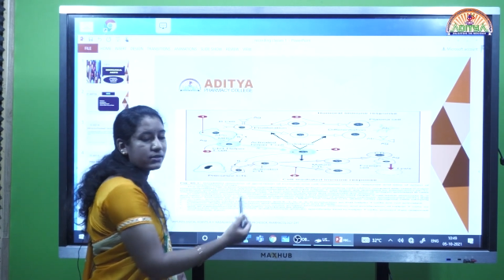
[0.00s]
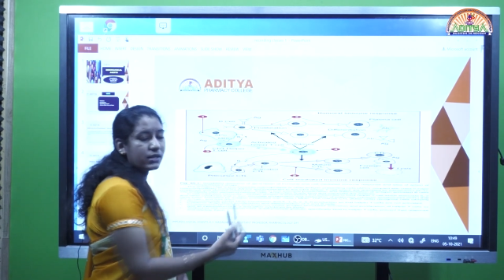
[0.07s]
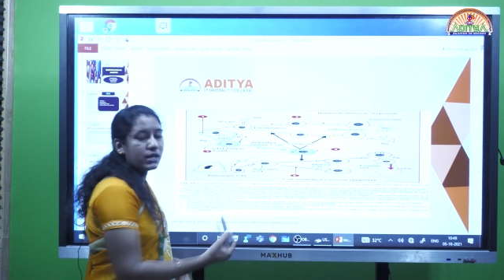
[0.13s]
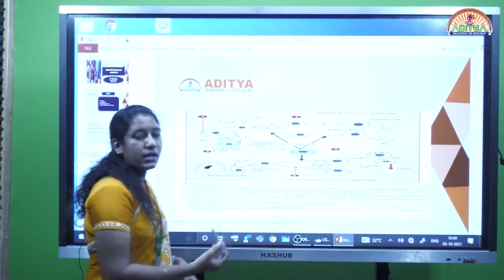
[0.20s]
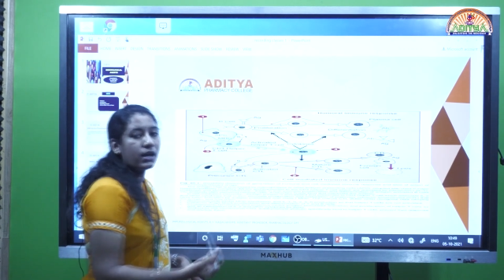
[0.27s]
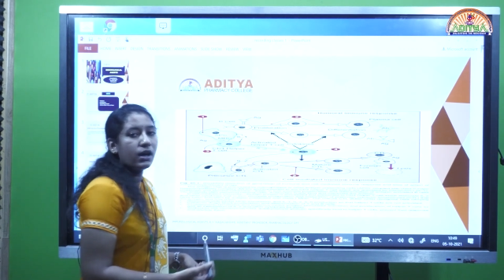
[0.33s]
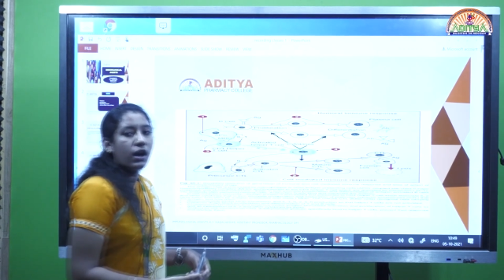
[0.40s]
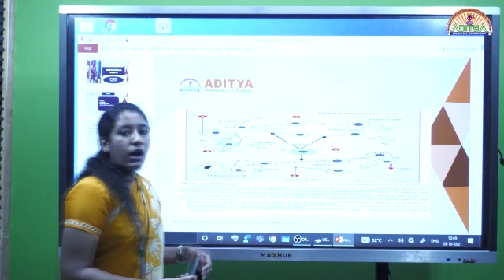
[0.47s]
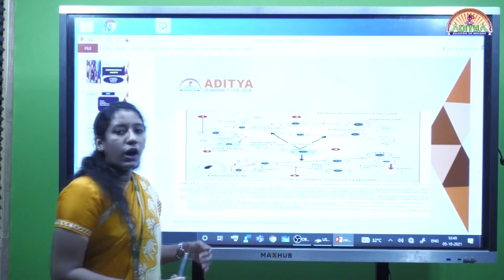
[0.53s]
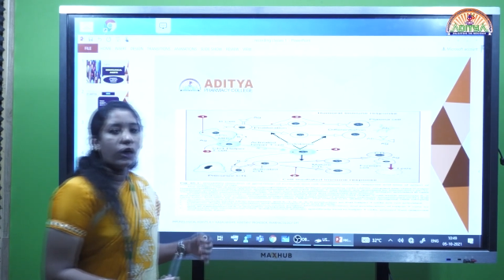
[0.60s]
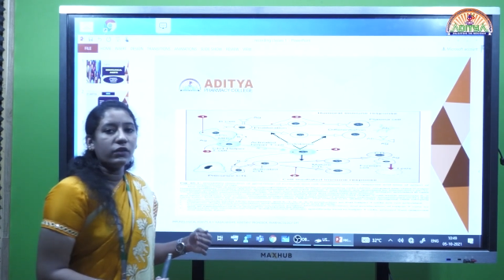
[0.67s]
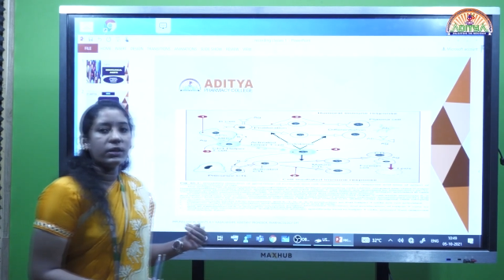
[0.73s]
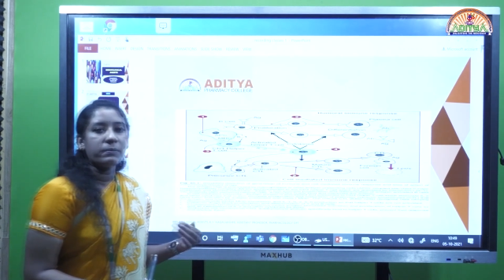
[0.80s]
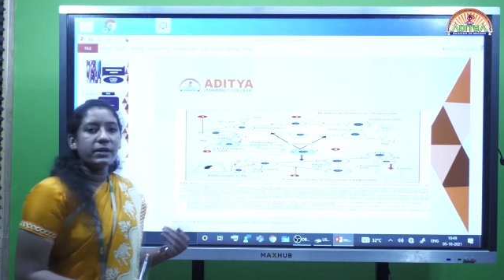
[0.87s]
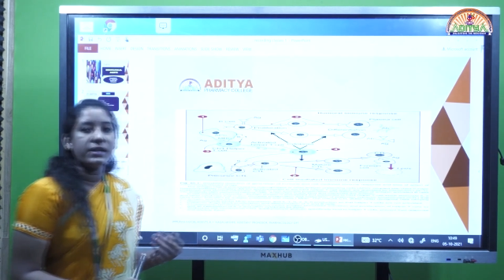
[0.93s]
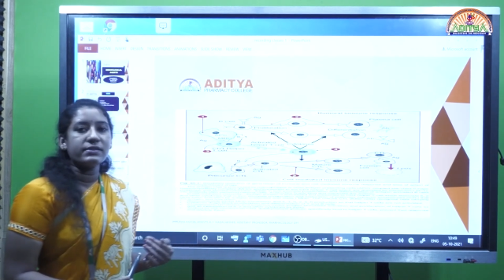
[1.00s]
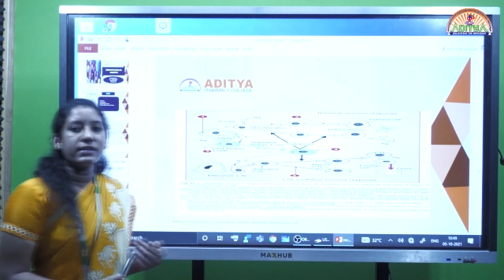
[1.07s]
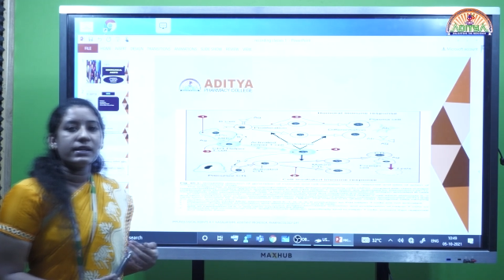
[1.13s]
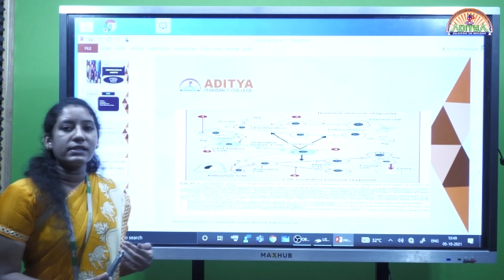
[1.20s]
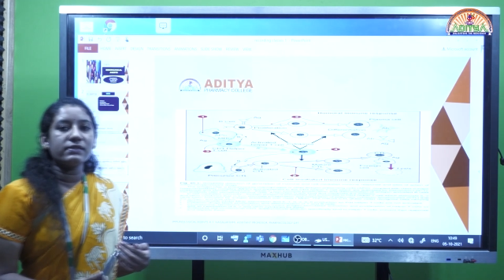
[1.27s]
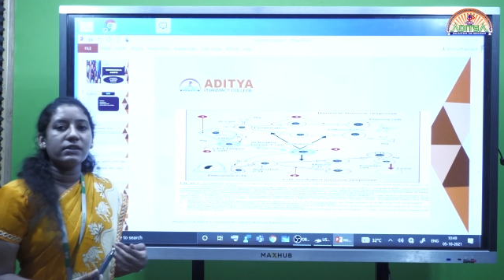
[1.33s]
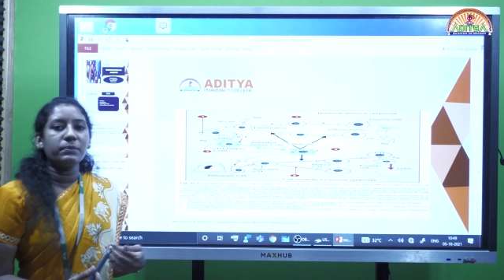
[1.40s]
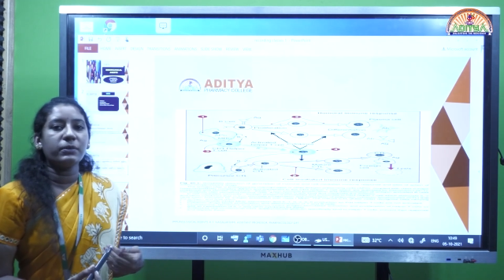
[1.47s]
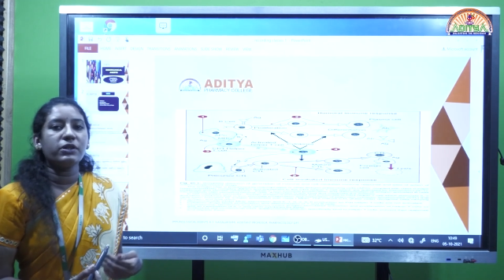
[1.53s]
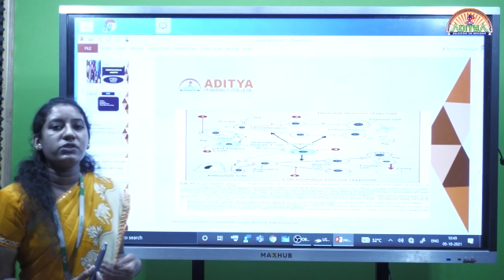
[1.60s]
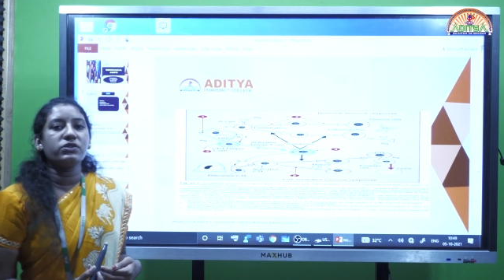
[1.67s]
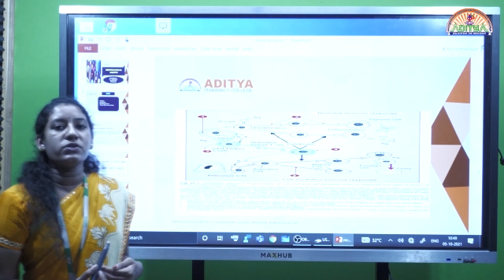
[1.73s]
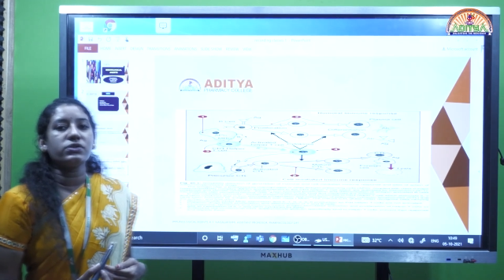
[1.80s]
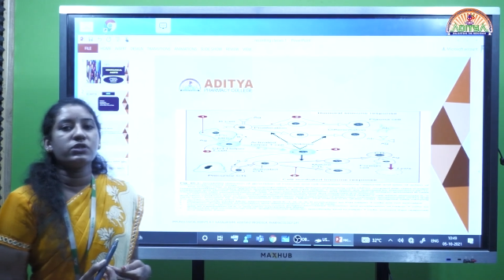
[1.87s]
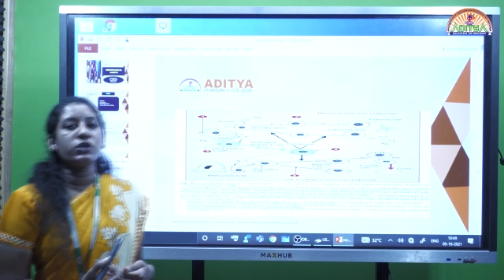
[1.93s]
see how the B cells will
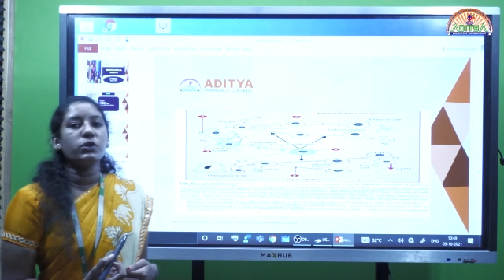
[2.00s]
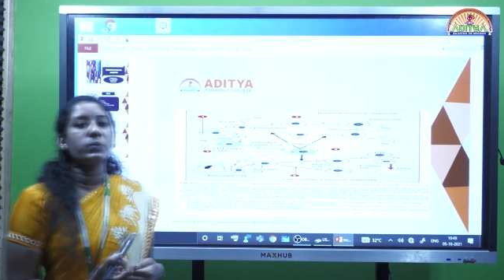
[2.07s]
produce